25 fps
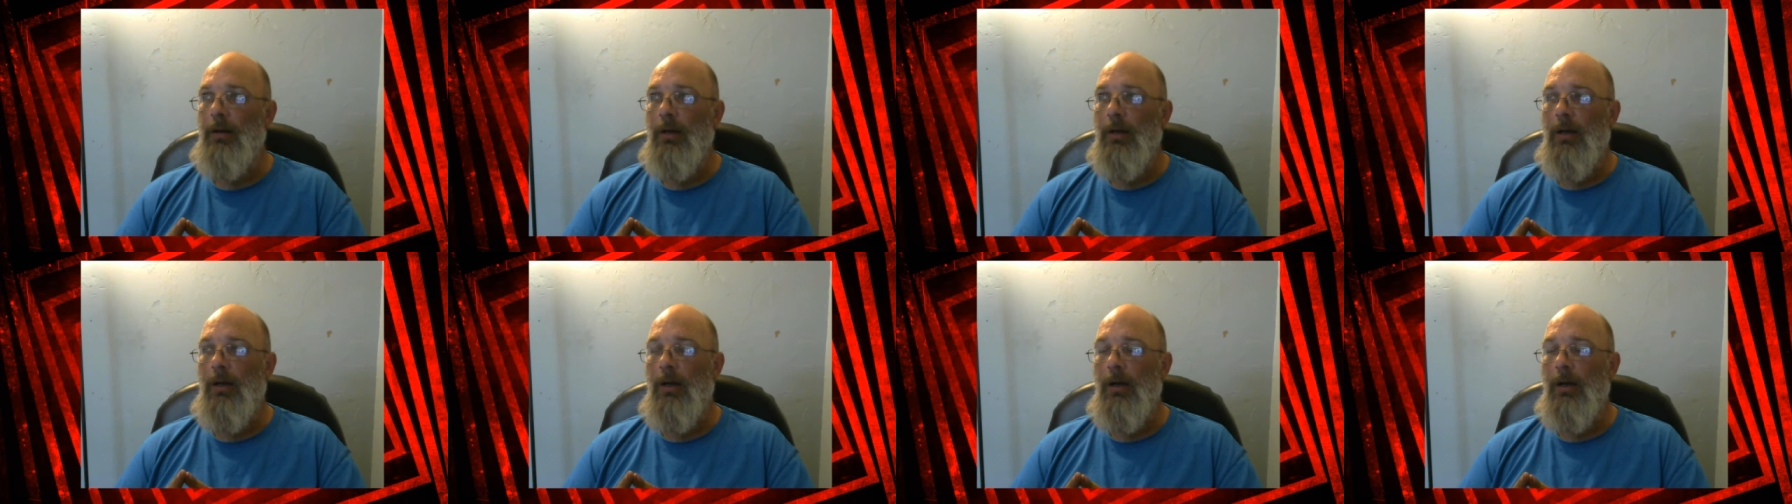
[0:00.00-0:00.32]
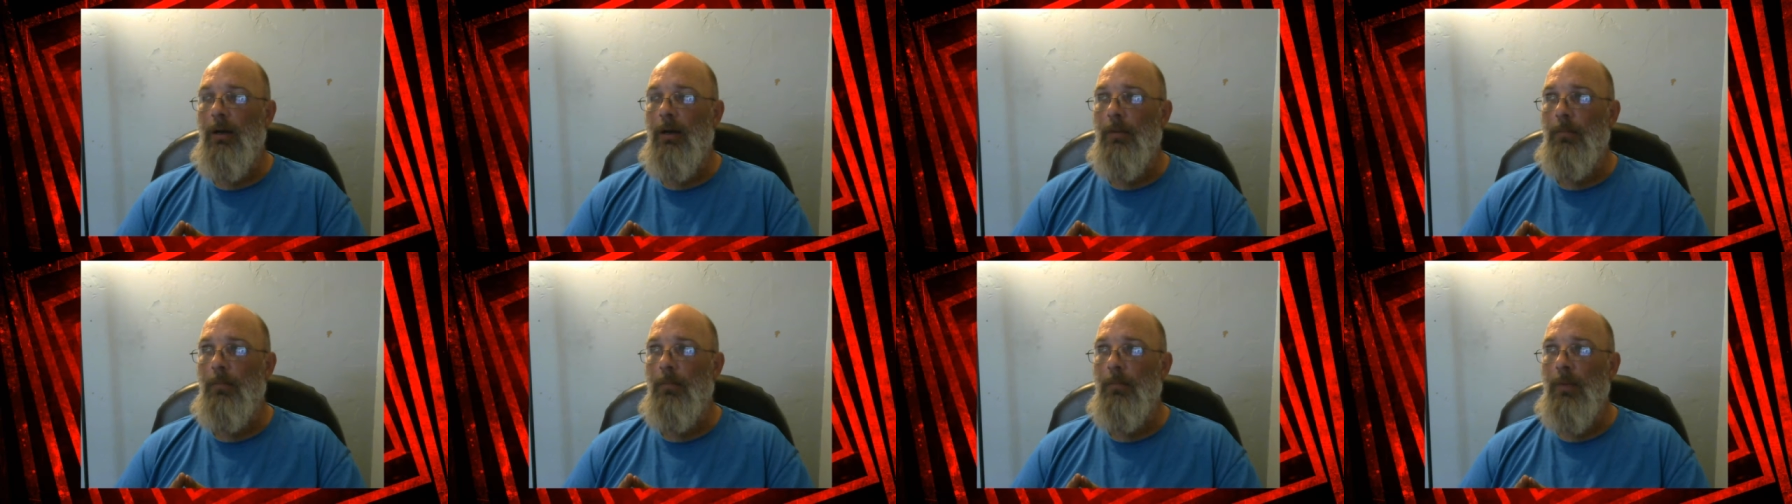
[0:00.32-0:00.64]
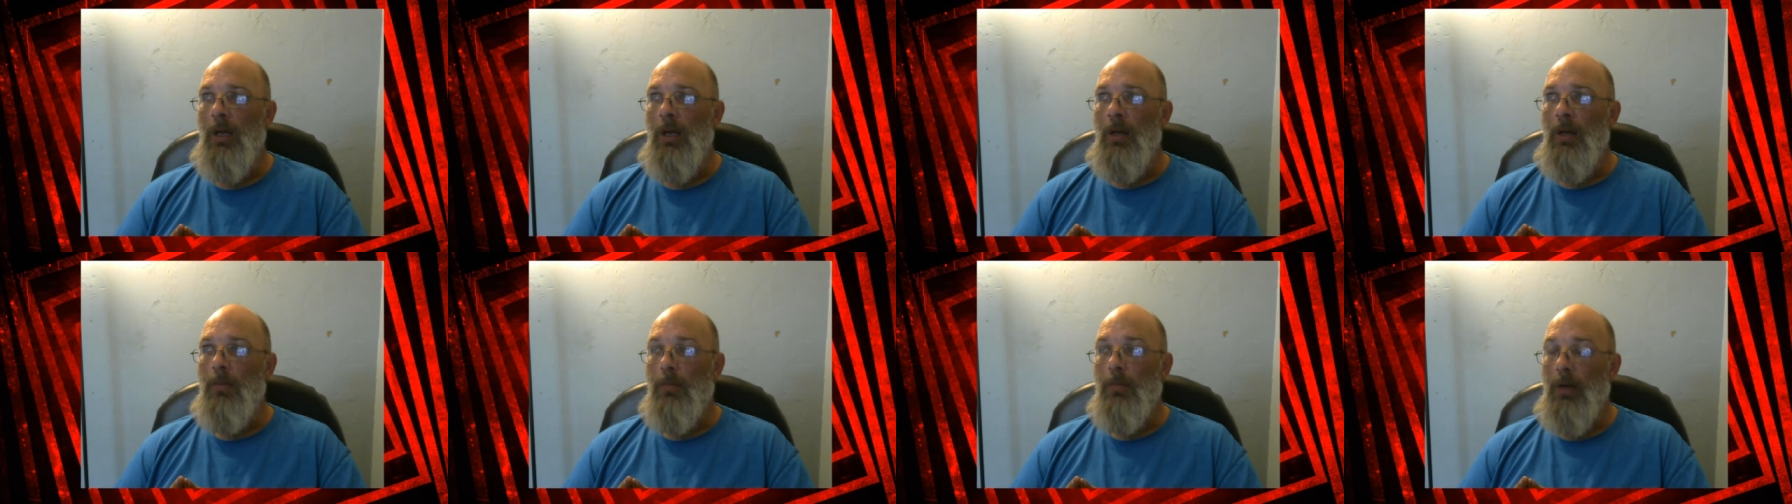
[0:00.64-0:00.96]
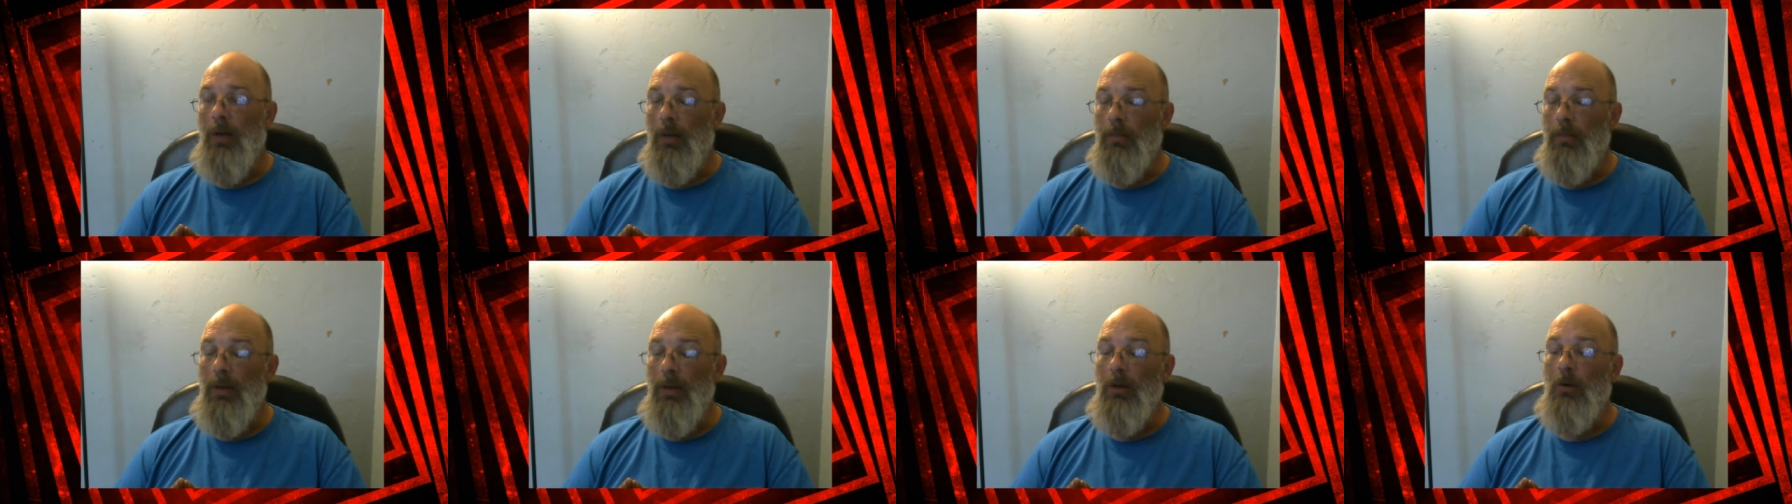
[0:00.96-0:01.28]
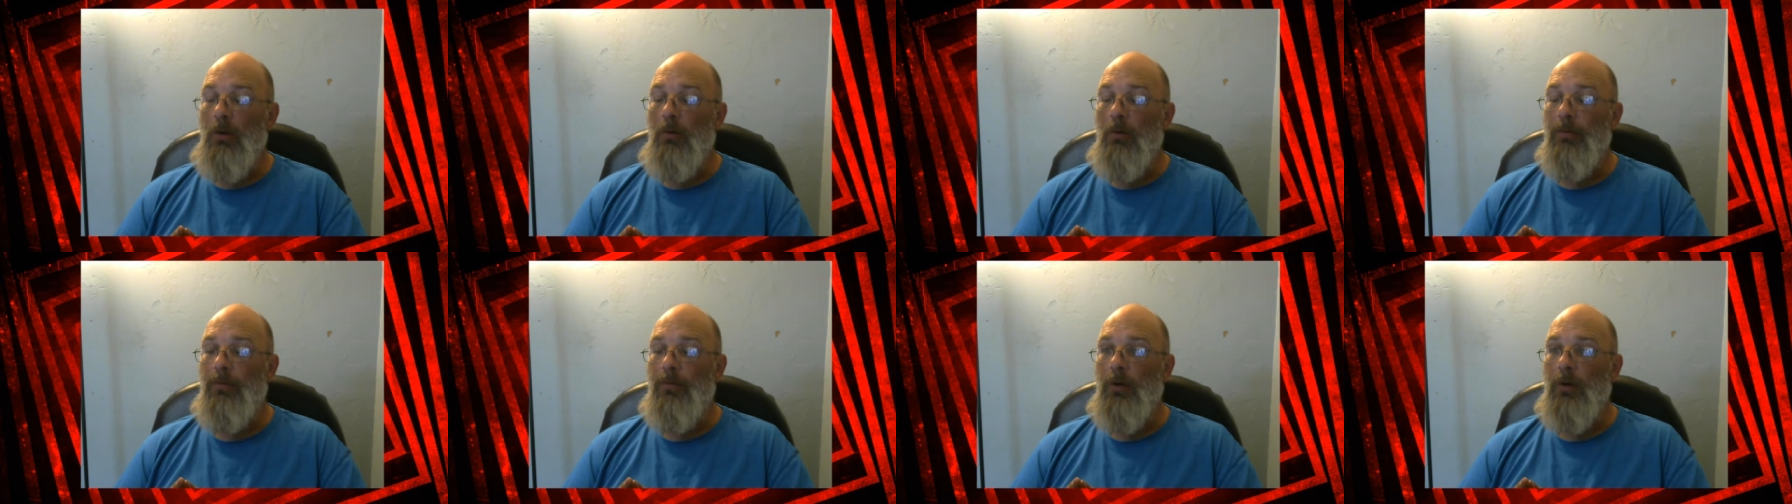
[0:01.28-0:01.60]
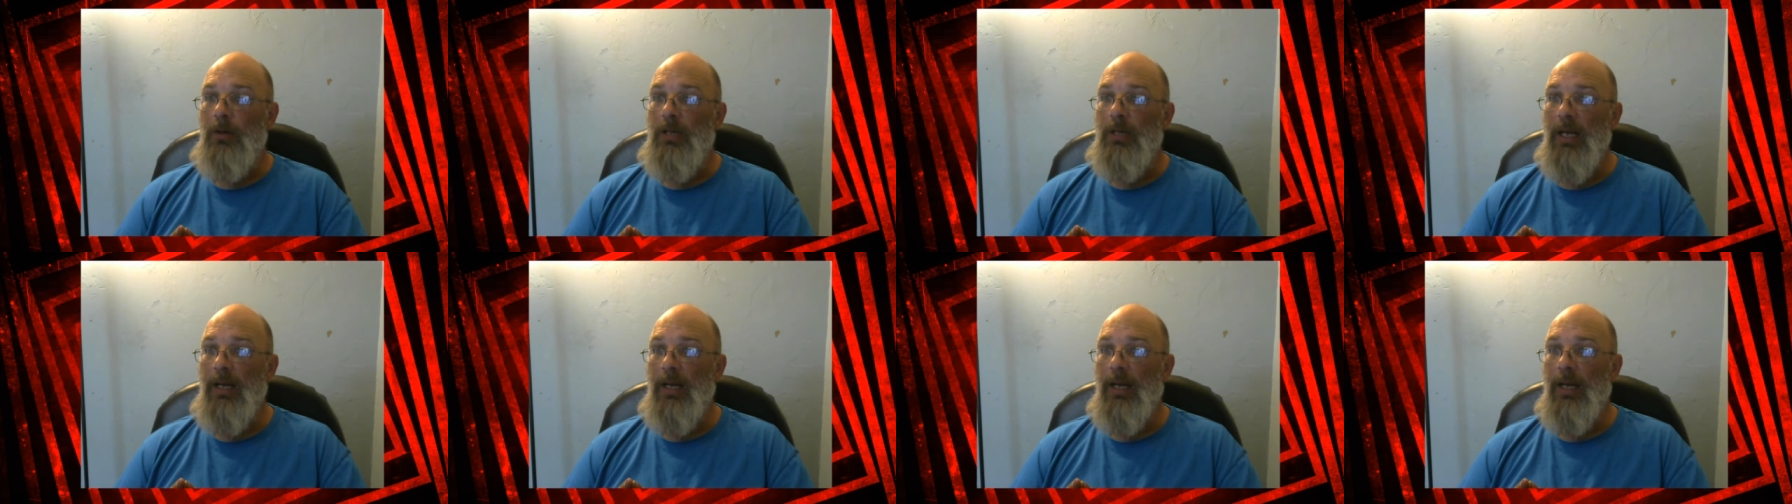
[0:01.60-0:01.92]
But I'll be going for a
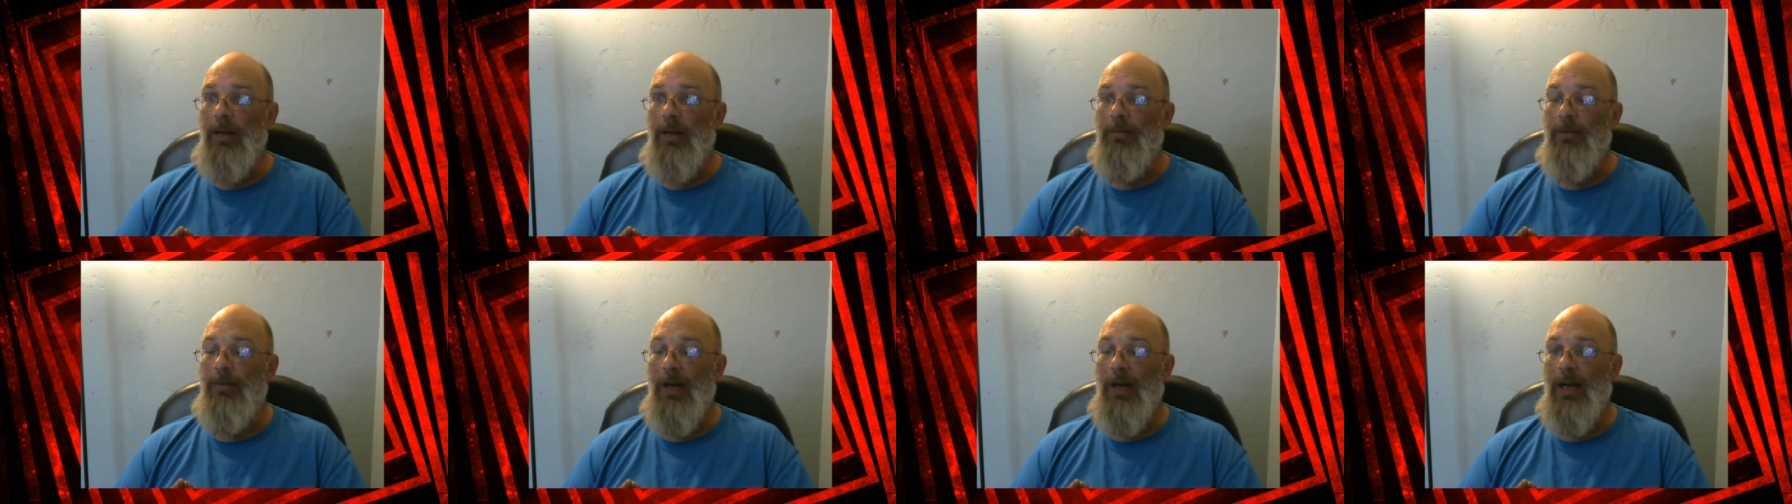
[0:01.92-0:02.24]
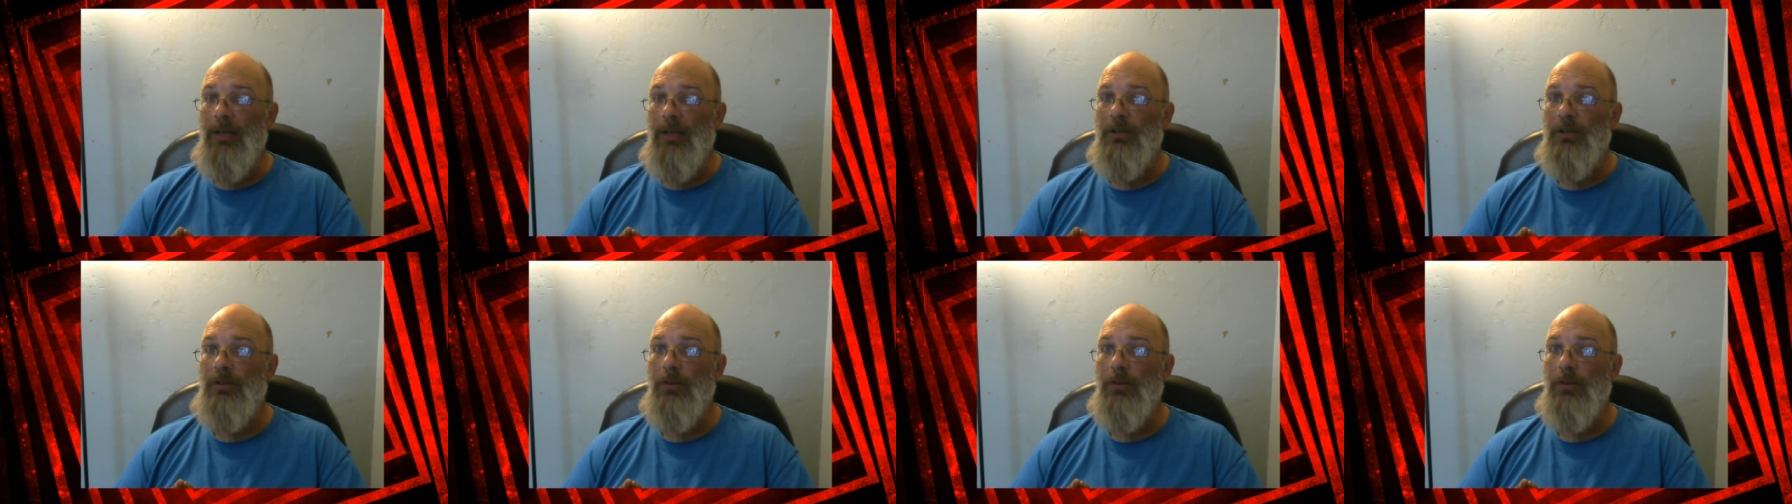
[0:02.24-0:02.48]
10-day fast,